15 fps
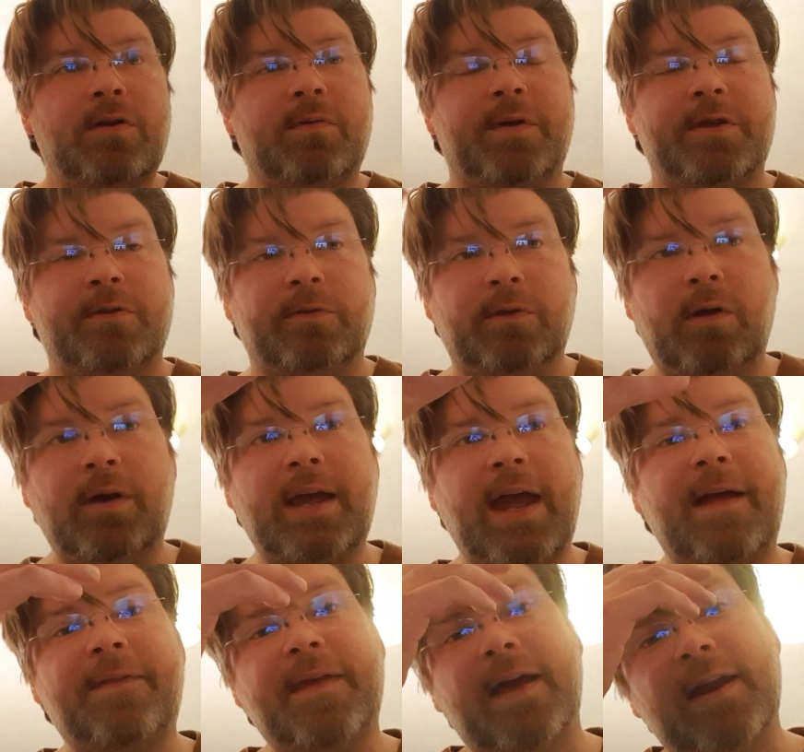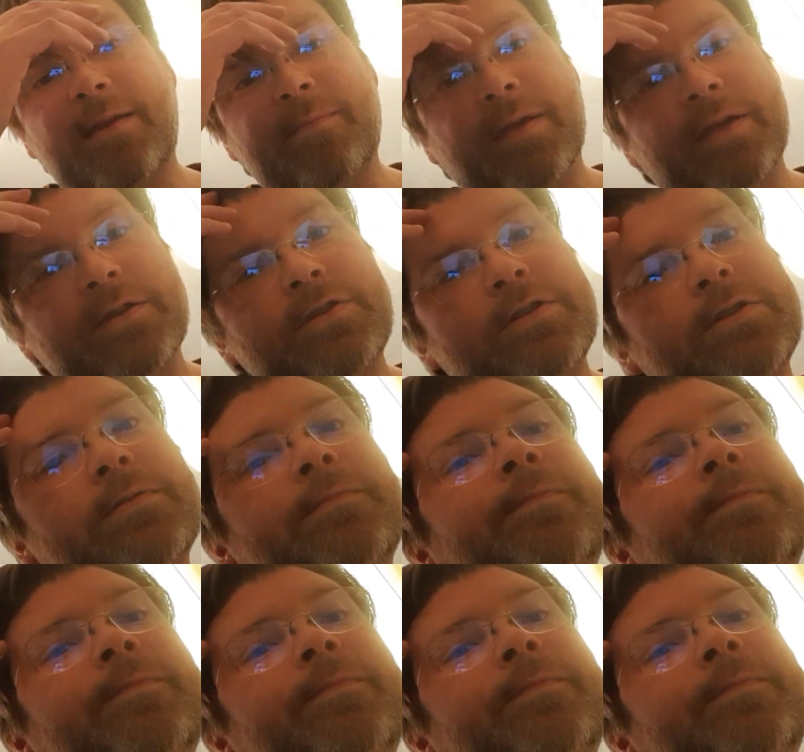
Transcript: when you look at that image,